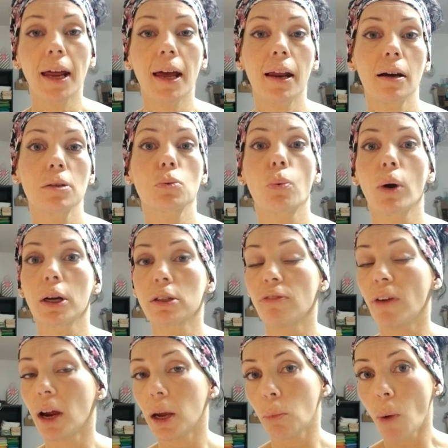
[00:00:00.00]
It has worked
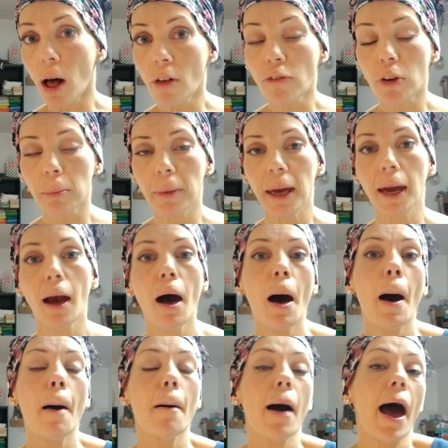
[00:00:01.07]
very well for me.
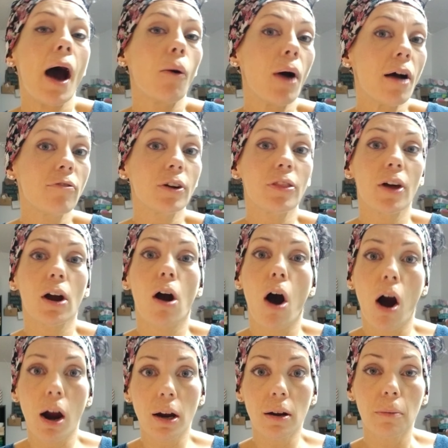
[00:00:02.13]
However, there
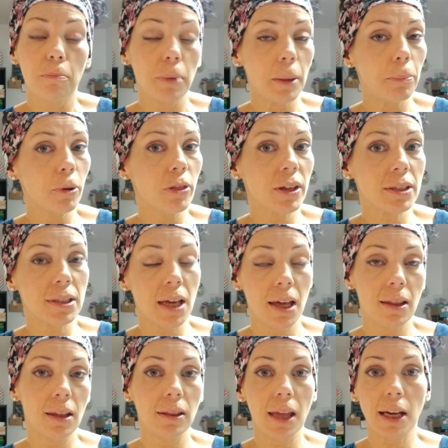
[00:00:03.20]
are people that
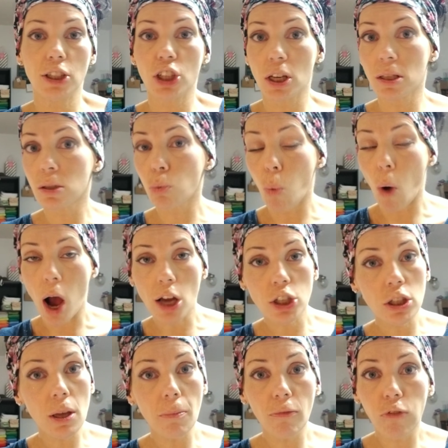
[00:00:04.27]
say that they just
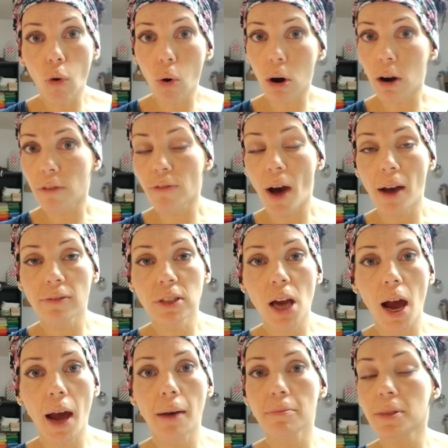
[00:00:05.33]
wash them four or five
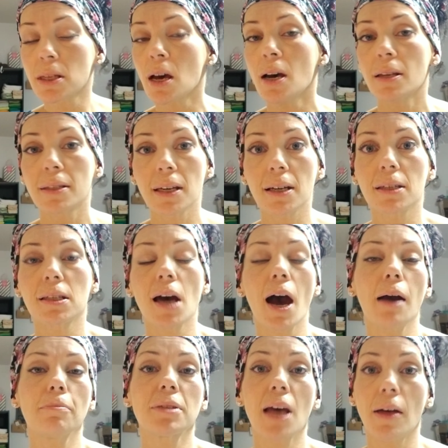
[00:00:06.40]
times, six
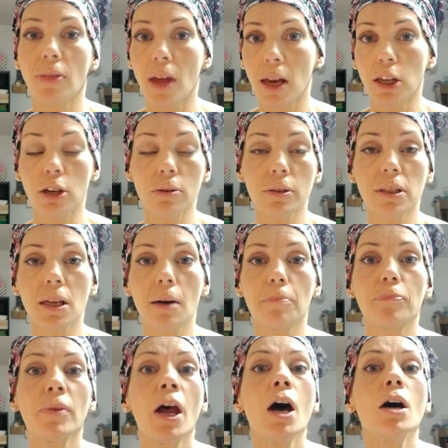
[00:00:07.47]
times, and then use
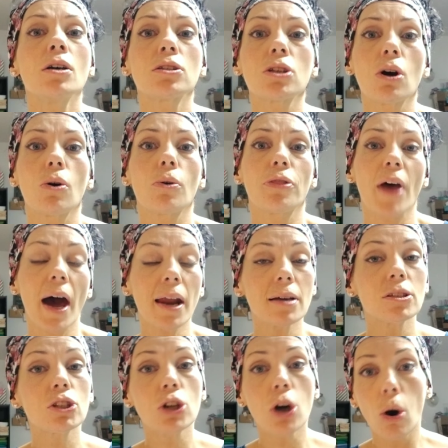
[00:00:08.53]
them. So that
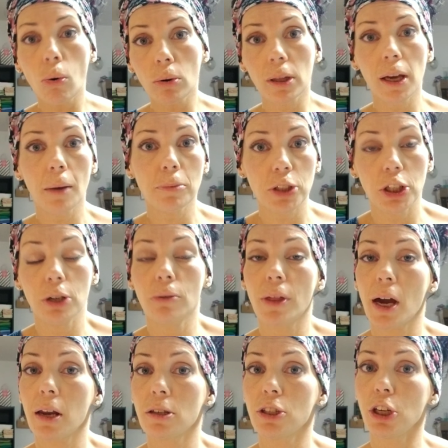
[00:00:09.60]
is totally up to you.
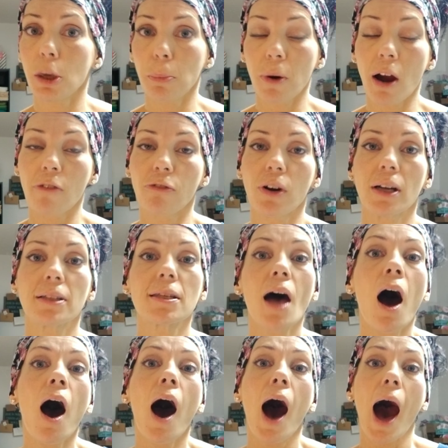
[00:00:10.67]
That is your preference.
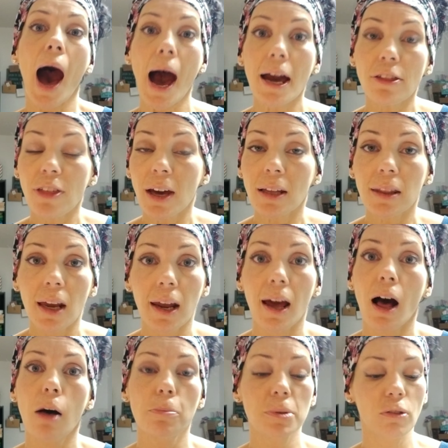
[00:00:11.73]
I think that
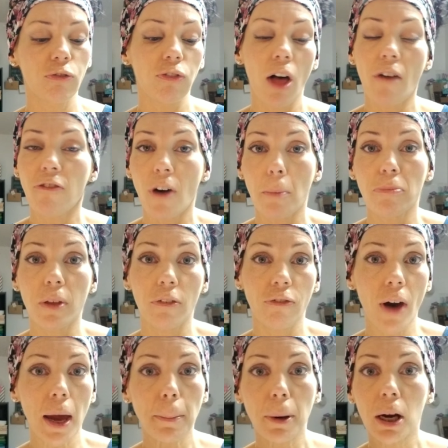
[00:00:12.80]
it helps fluff up the
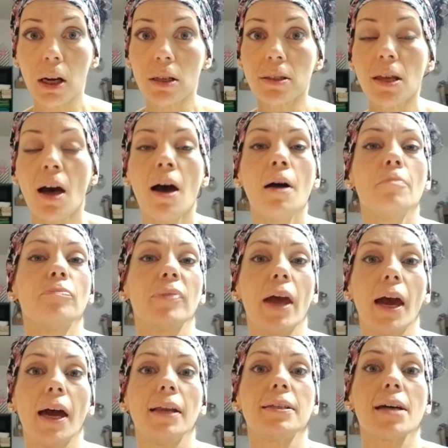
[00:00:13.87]
fibers
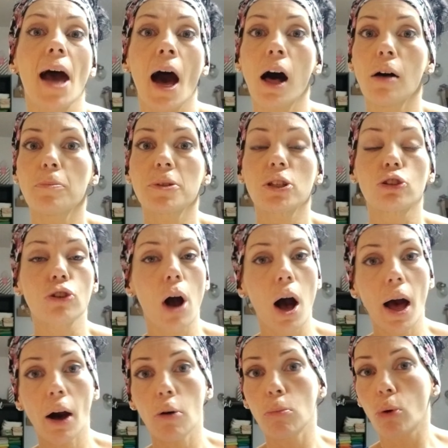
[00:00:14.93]
and helps
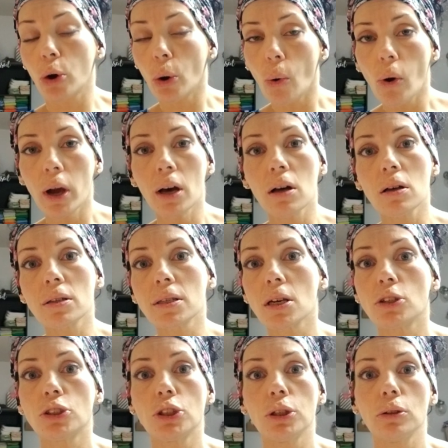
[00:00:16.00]
draw out more oils
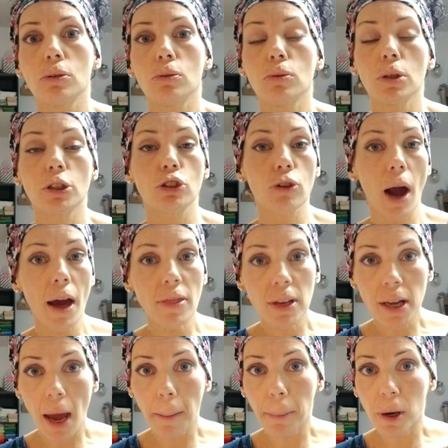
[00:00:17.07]
to dry
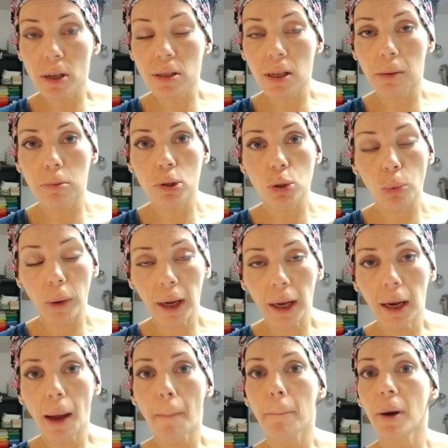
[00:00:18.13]
the diapers in
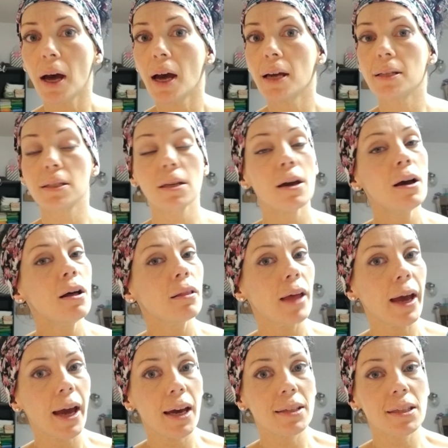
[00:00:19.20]
between. But
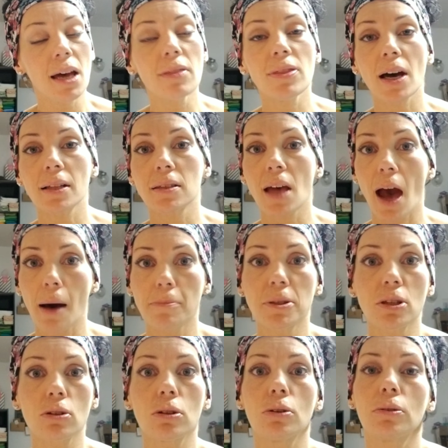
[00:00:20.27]
like I said, that's
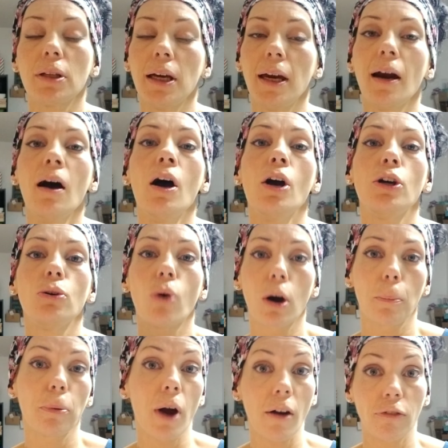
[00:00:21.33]
absolutely
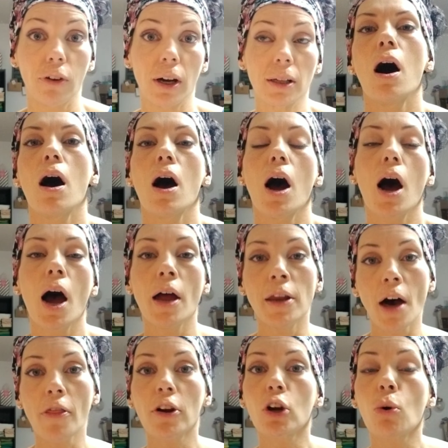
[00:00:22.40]
your preference.
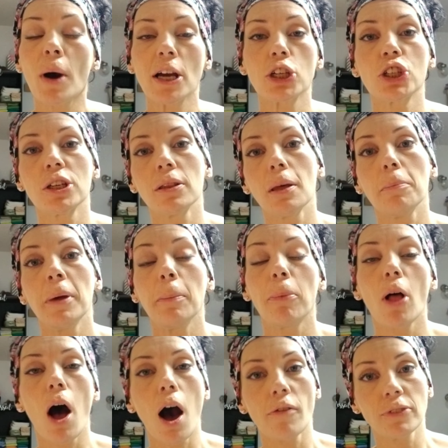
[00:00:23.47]
Another question that
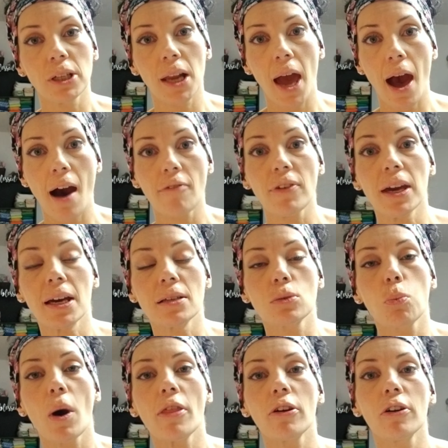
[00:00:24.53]
people often have is
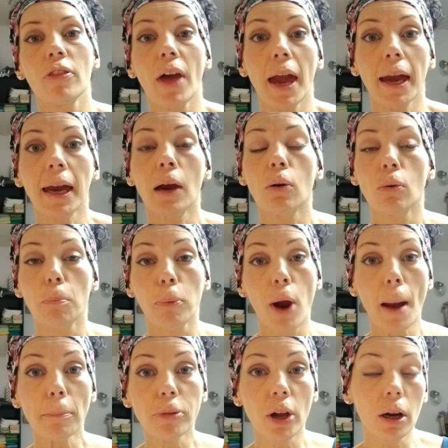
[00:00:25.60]
whether they can
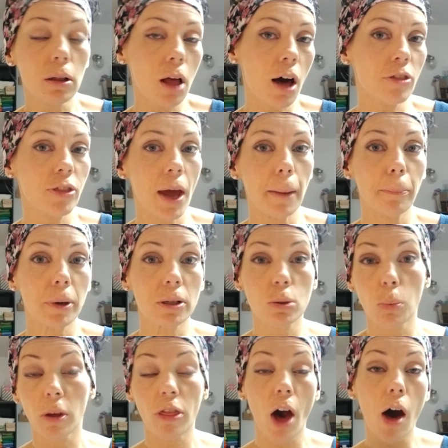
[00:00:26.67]
prep their cloth
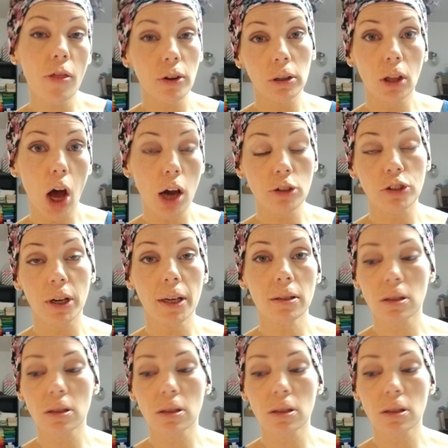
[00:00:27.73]
diapers with other laundry.